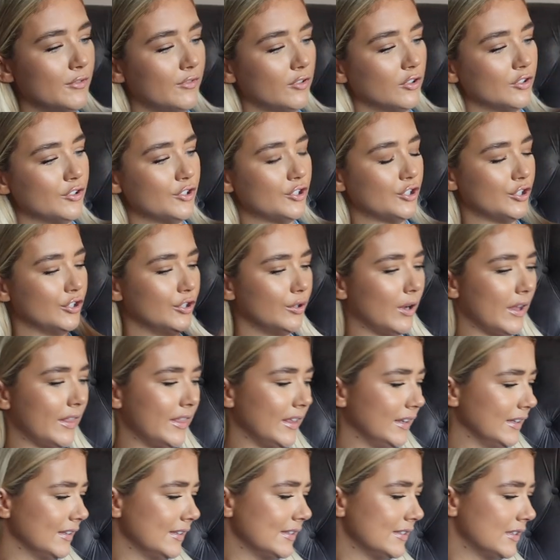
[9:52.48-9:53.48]
Moving on to, I
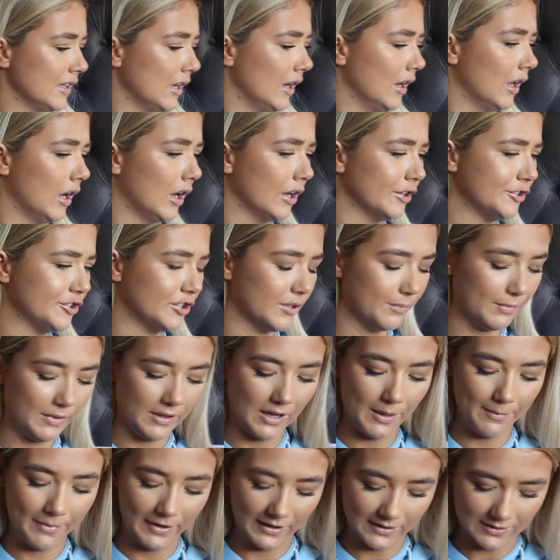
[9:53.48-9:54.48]
think this is the last jumper
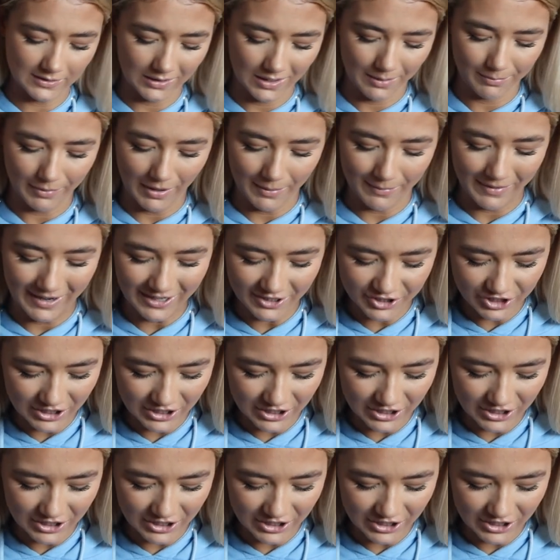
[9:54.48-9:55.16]
that I picked up. I'm